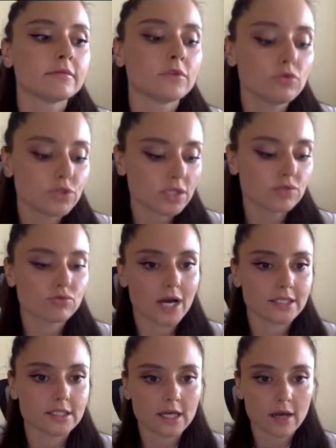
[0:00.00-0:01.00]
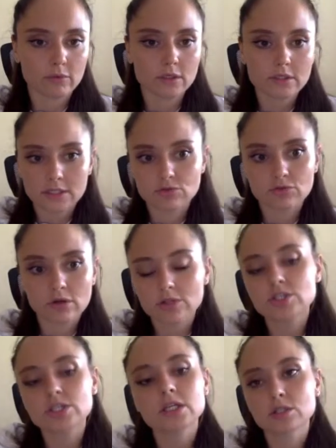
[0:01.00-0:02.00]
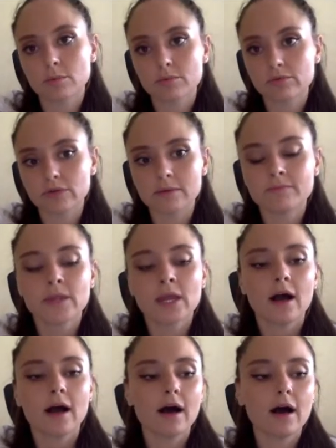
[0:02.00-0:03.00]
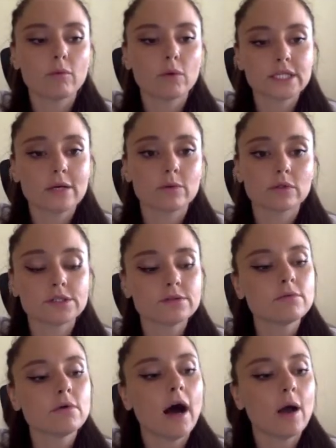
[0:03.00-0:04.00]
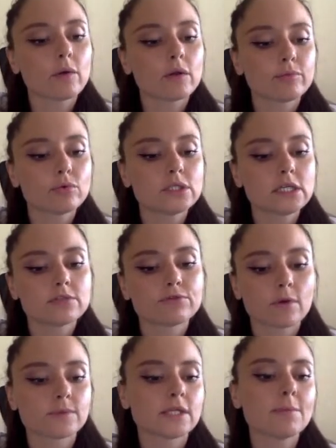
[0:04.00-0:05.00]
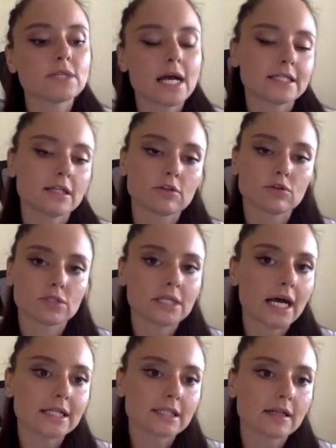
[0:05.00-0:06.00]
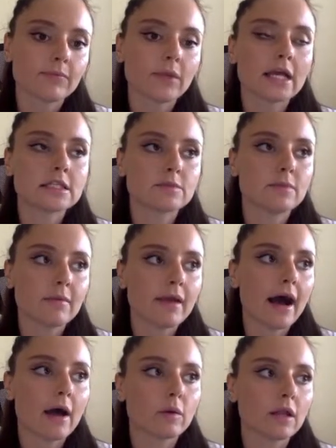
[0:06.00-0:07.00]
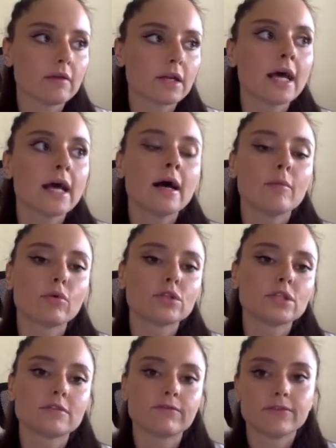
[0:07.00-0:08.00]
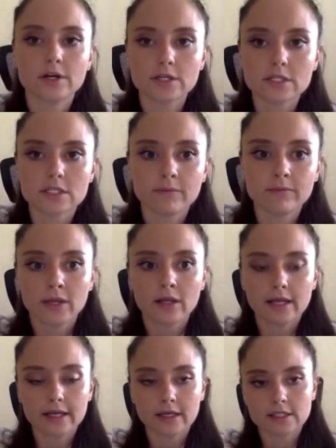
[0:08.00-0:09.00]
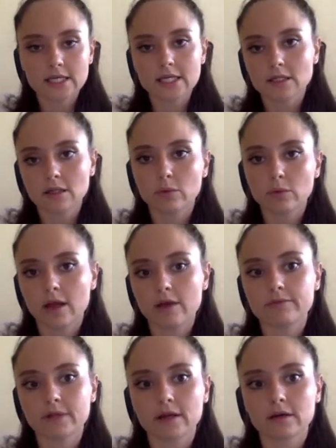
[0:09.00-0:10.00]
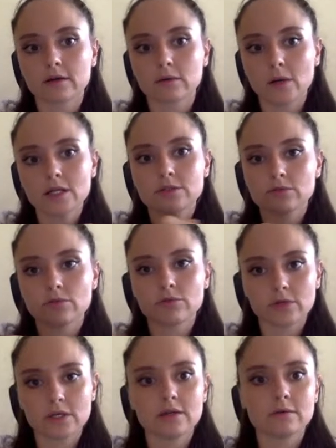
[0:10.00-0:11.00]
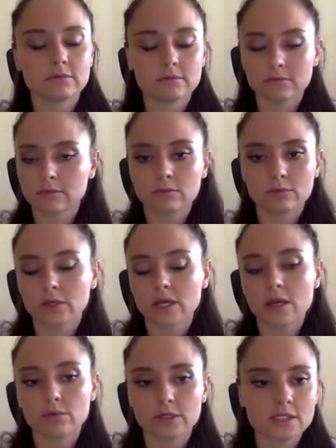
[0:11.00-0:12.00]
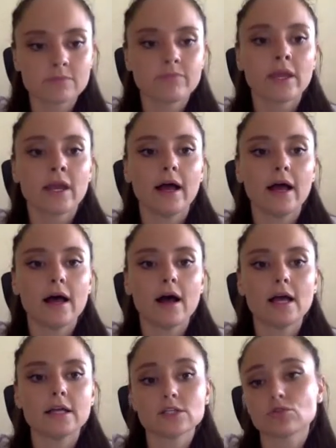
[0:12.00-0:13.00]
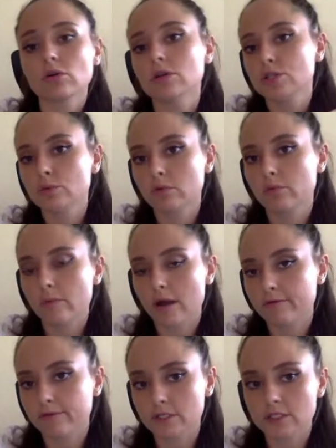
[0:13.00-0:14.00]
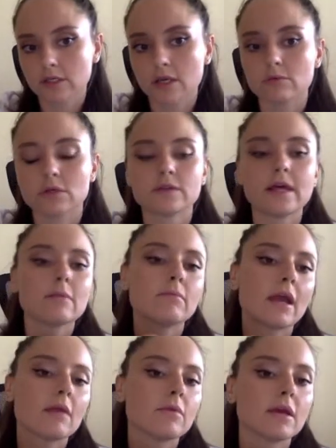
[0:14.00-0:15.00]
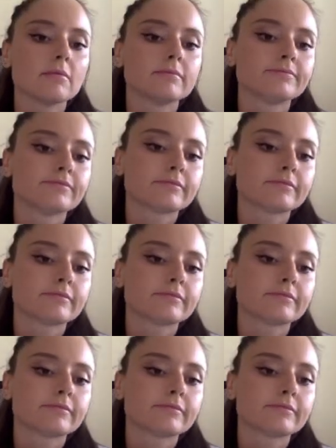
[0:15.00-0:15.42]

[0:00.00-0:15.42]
you just write it. I want astrology top 3. What I will do, I will put it from subtitle to title, and maybe I will even put it first. Like in title, we have like 1, 2, 3 keywords, and astrology will be my first keyword. Then maybe